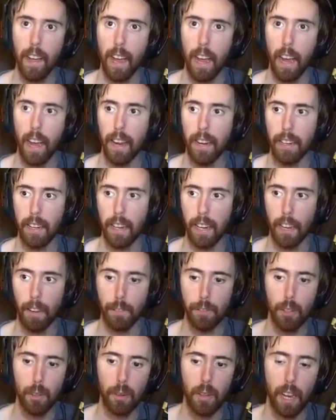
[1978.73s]
And
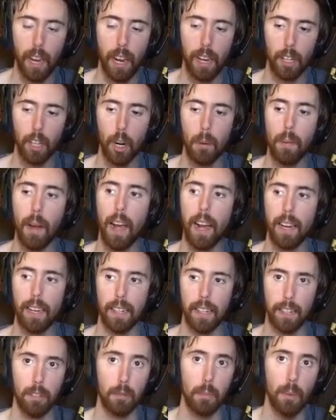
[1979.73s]
if you can't go back
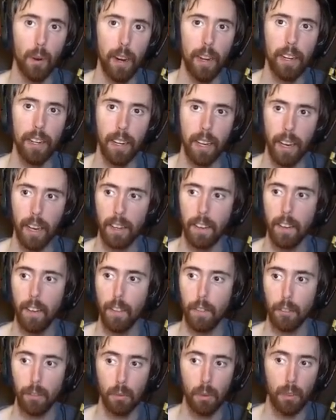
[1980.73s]
and explain that
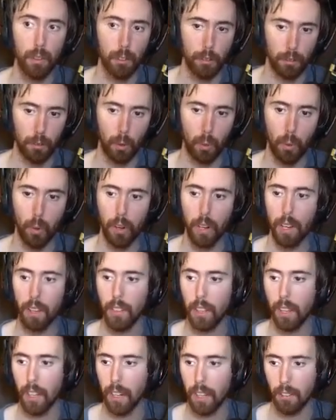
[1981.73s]
through the story,
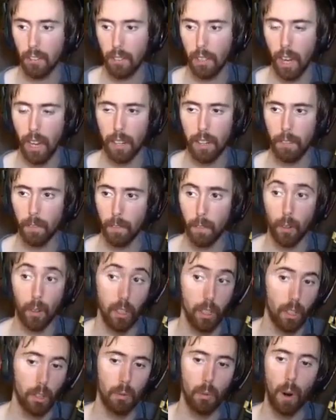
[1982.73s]
then it's not very good